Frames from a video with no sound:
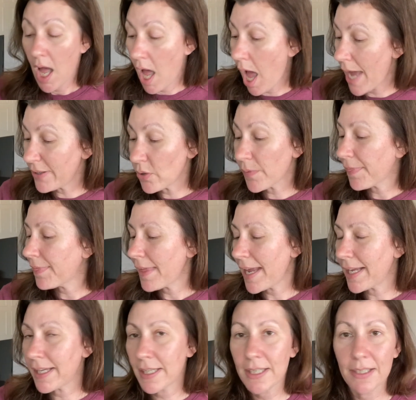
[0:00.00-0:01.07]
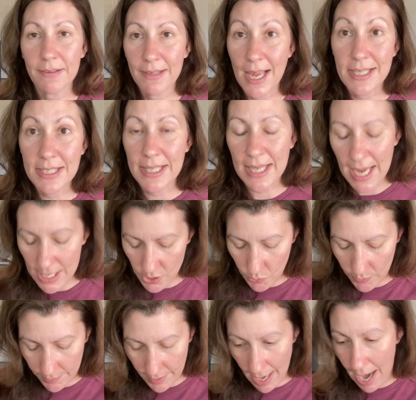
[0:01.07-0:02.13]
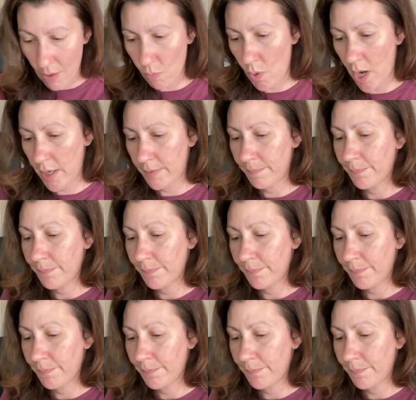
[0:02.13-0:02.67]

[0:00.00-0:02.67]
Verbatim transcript: I don't think that's the case with that one.